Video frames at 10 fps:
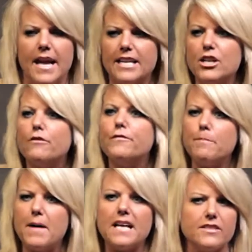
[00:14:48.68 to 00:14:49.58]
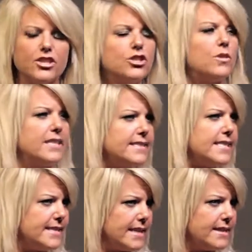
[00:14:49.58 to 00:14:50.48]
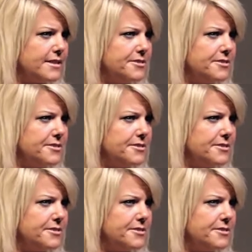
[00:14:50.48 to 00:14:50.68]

And you know, football is a short season.